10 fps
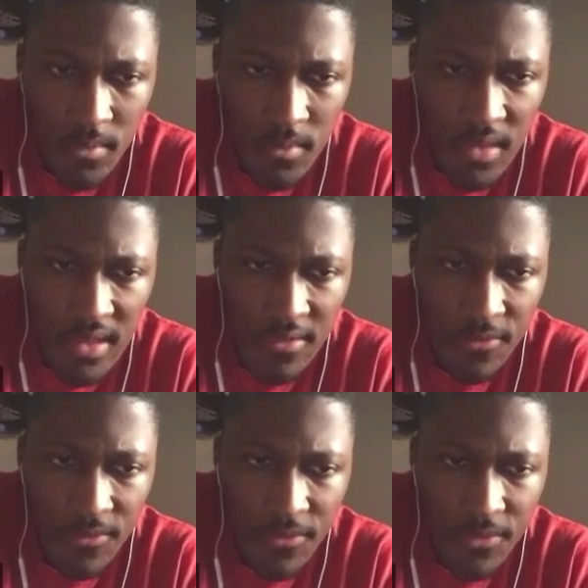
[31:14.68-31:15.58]

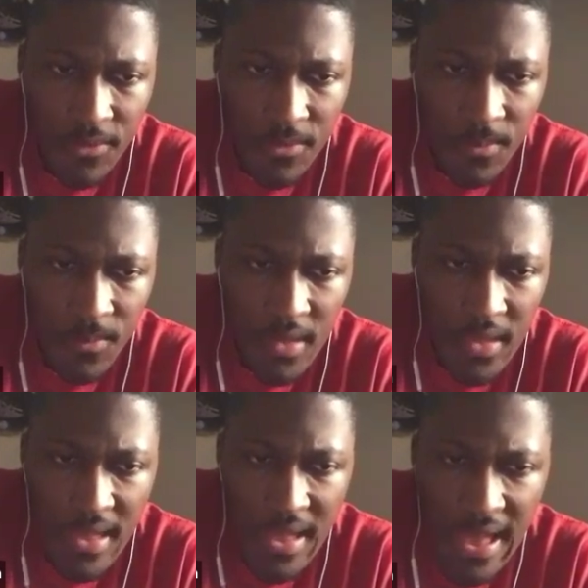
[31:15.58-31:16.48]
if
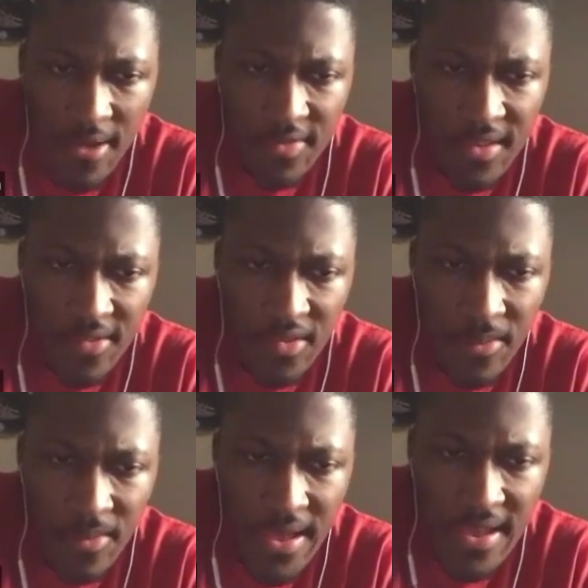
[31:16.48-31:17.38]
I would say if
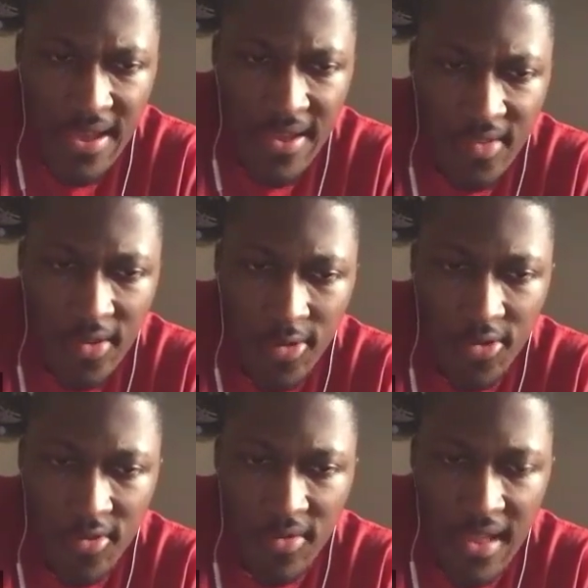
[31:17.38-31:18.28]
somebody
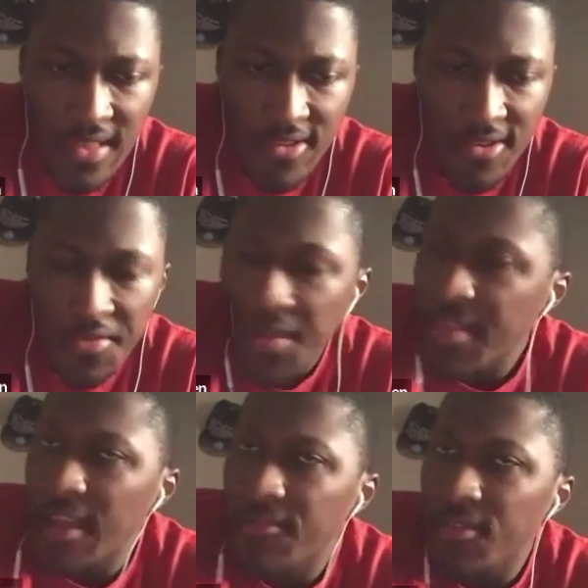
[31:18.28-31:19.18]
told you that, they
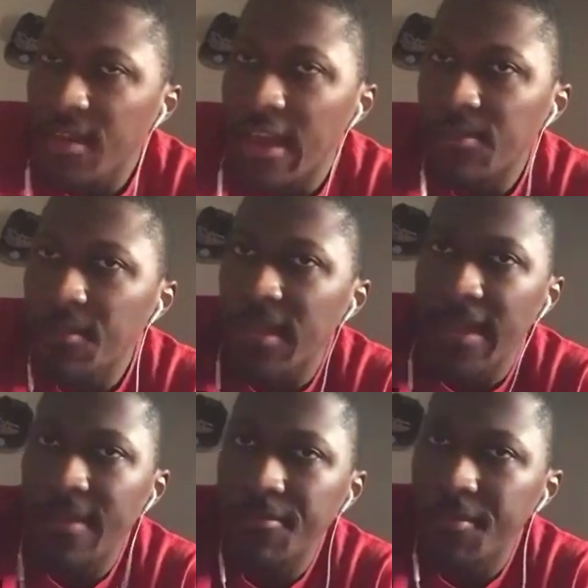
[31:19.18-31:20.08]
love your cosplay, like,